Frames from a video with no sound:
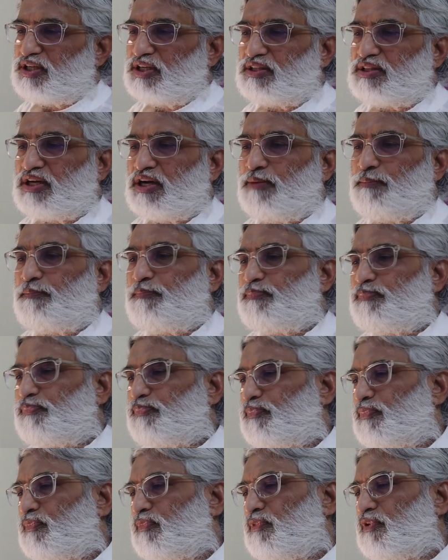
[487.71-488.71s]
Gita,
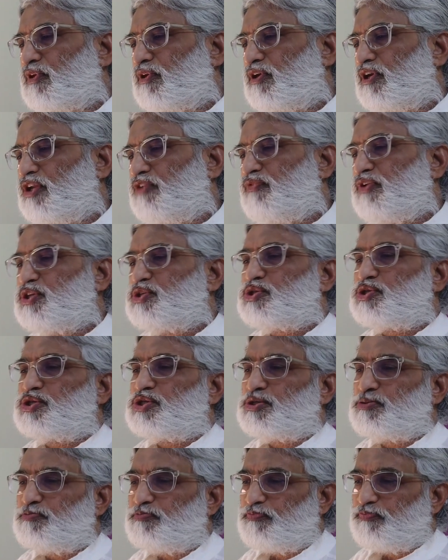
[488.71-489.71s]
in
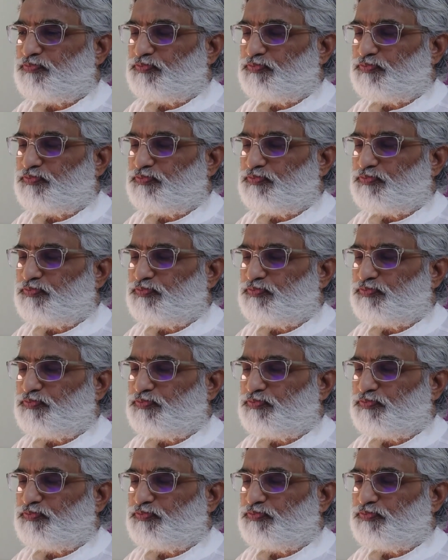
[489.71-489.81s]
which